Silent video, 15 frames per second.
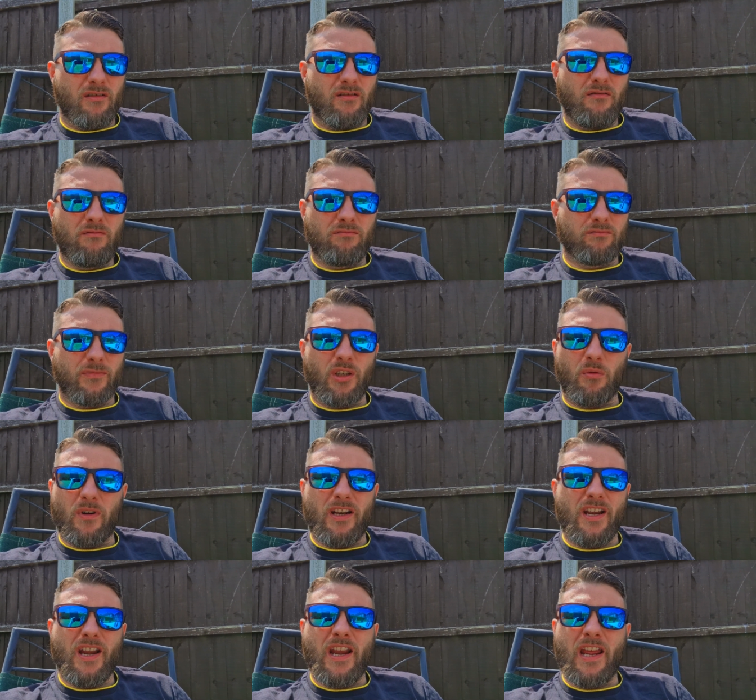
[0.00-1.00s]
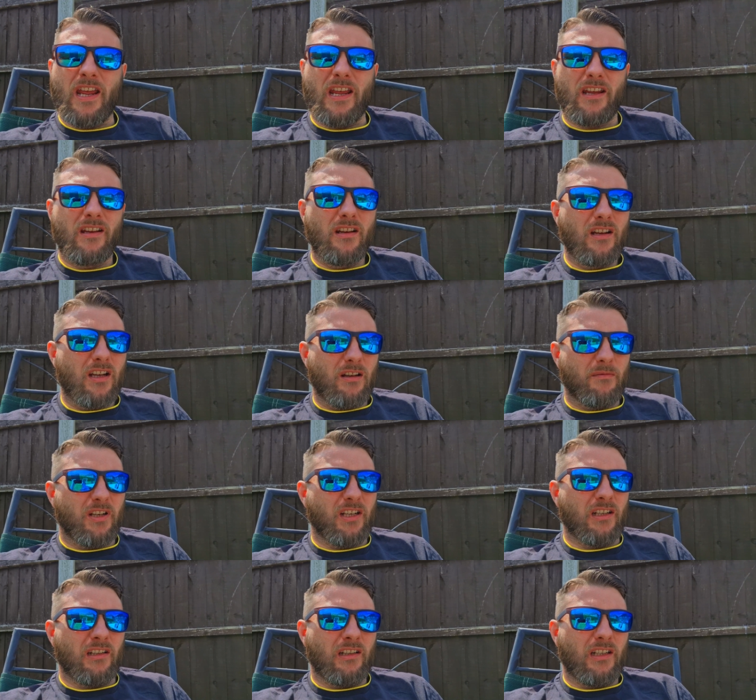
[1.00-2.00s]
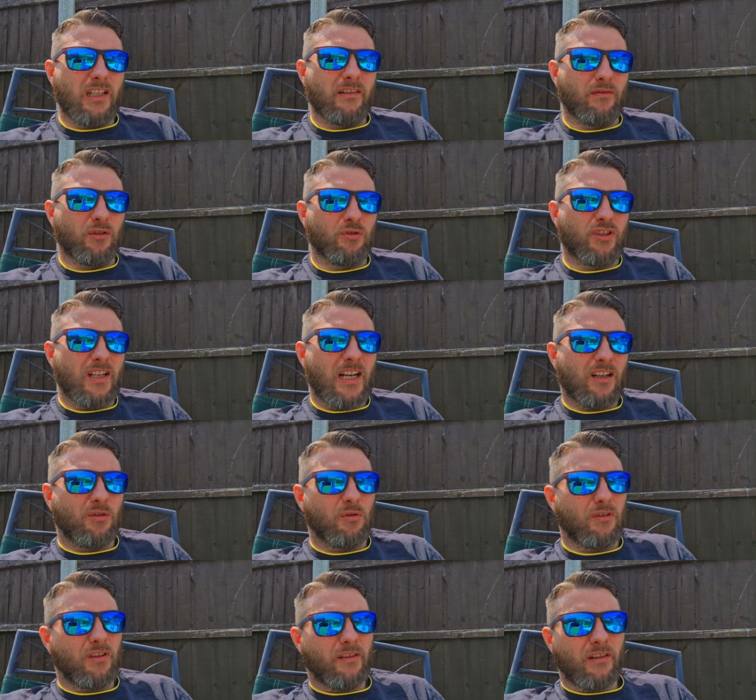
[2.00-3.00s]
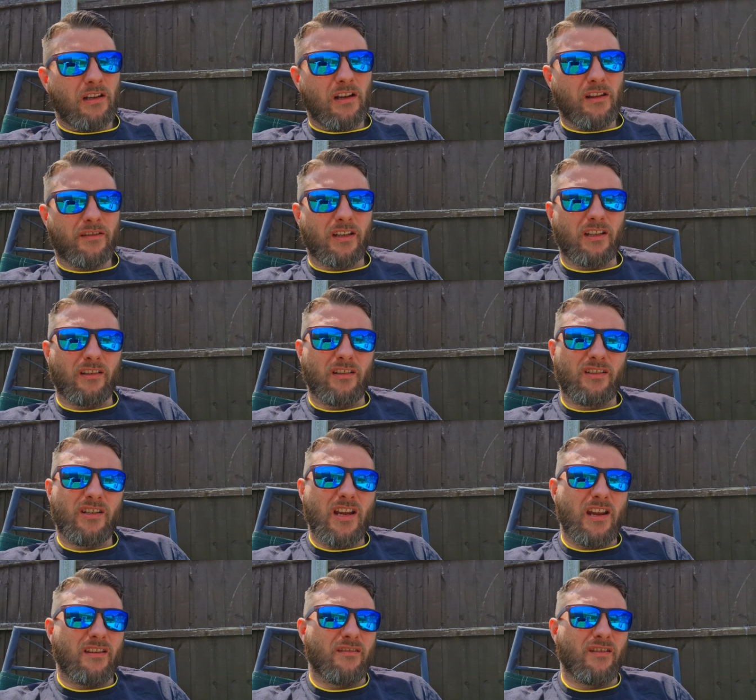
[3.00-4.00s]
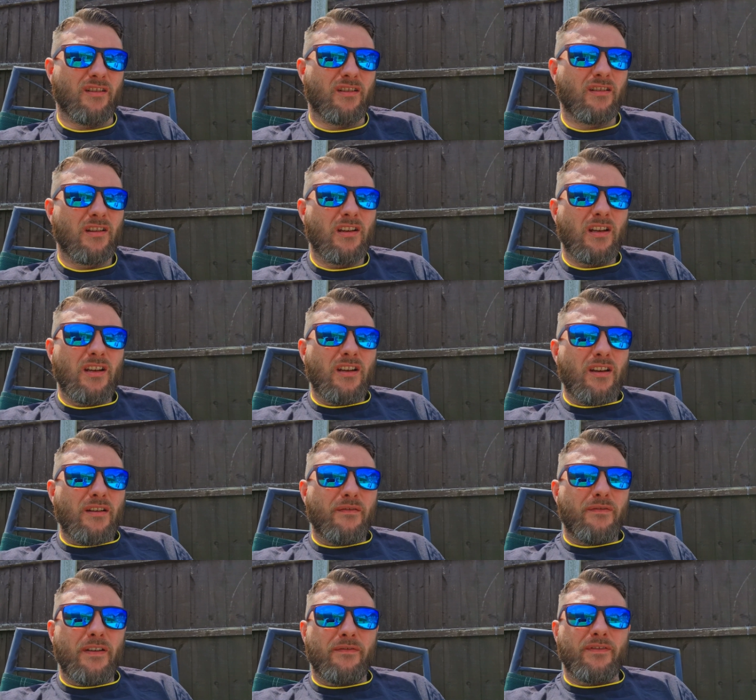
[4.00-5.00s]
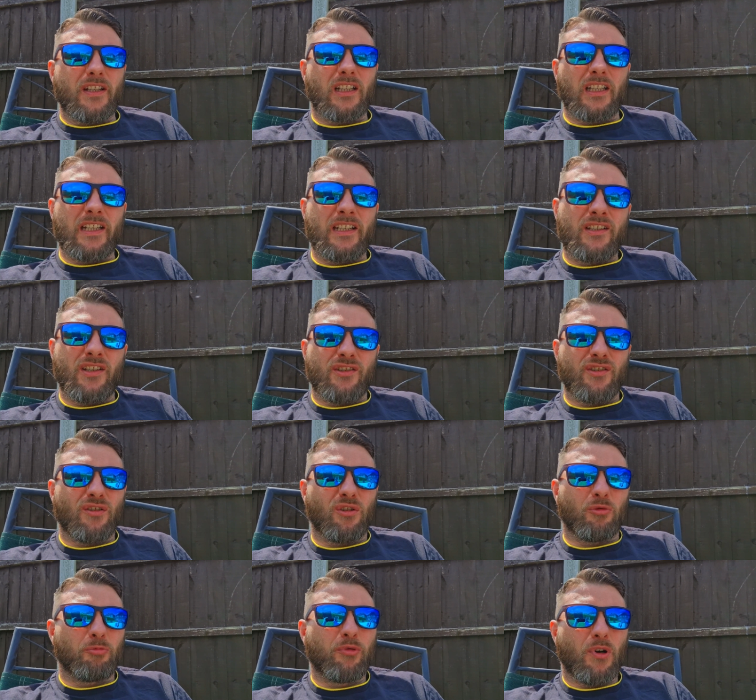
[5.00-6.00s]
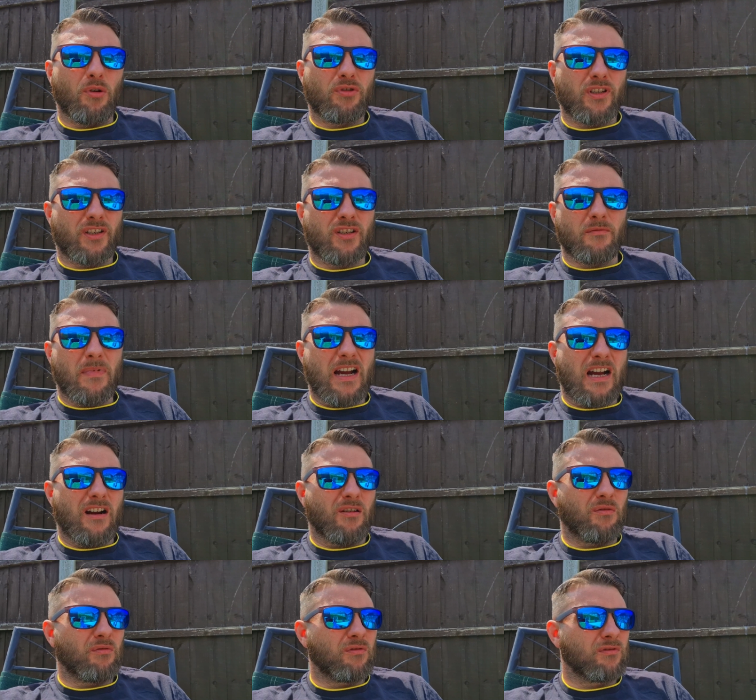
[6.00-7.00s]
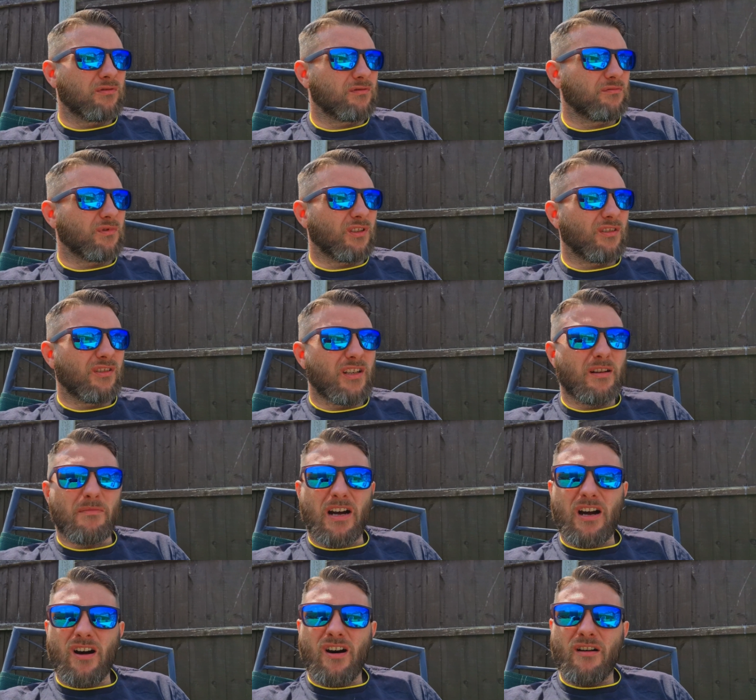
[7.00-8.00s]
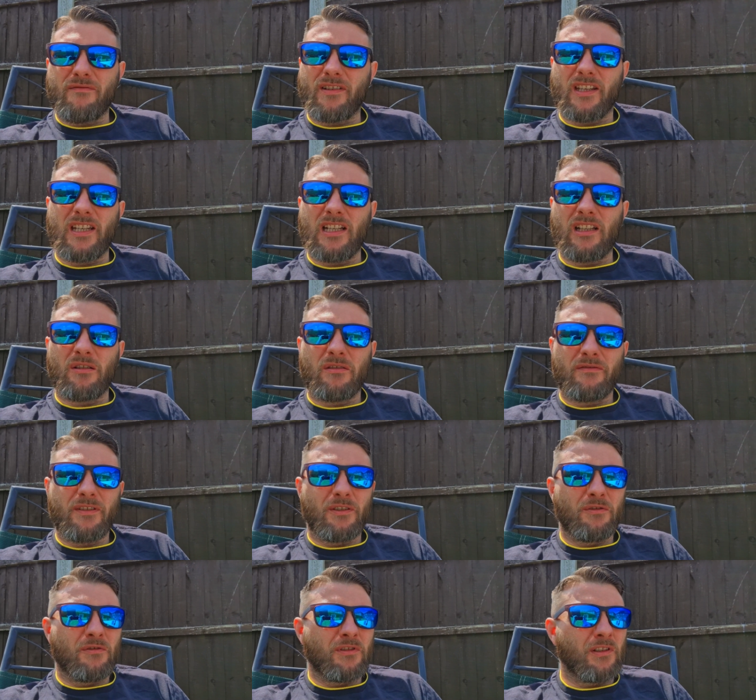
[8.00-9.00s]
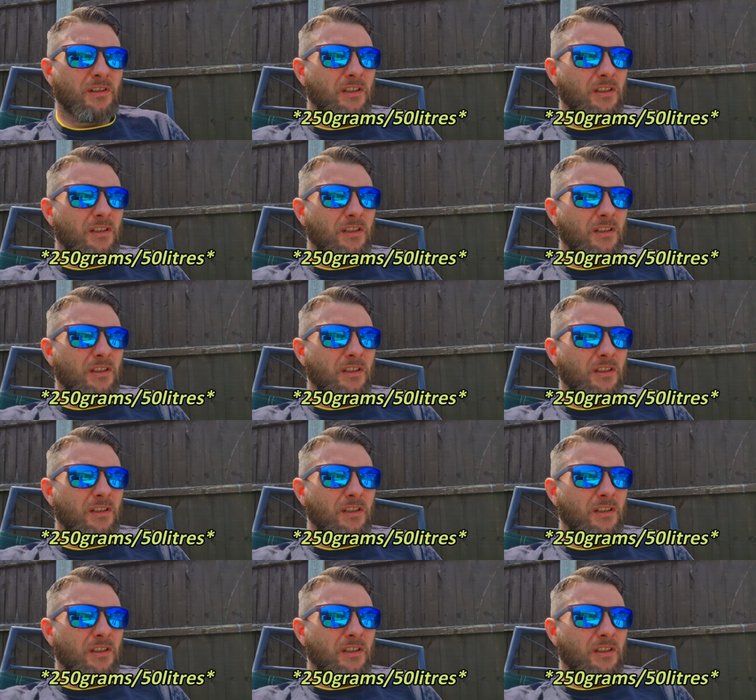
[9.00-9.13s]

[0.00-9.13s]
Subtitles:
Nowhere near. I mean, Evolution Aqua, I think they say that 50 litres will process about, what do they say, about half a kilo of food?